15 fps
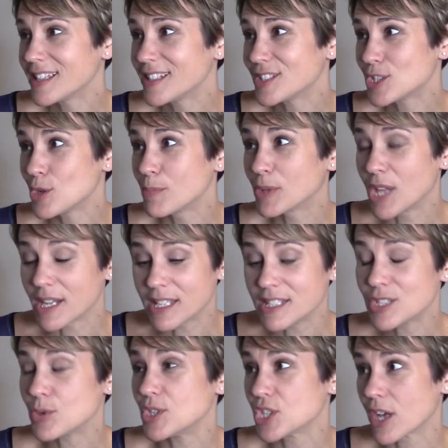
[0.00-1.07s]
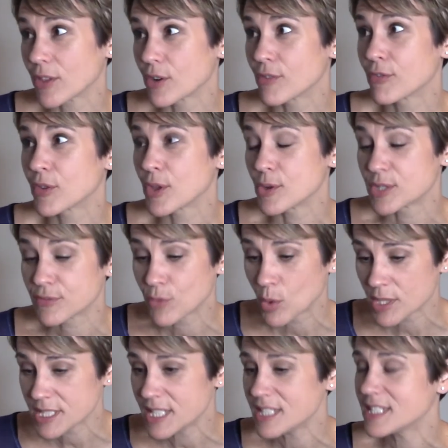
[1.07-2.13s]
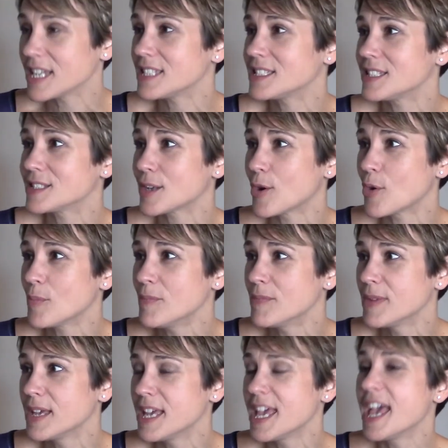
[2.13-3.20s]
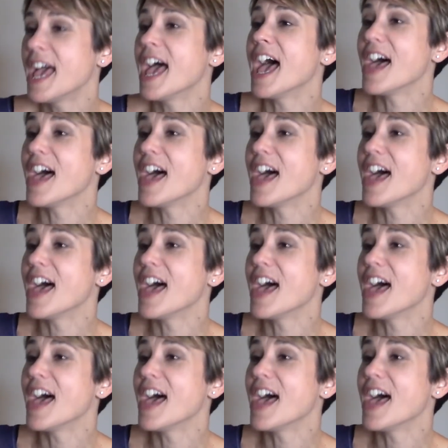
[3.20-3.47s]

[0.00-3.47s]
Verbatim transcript: to plug into each other for those 14 days he's home mm-hmm.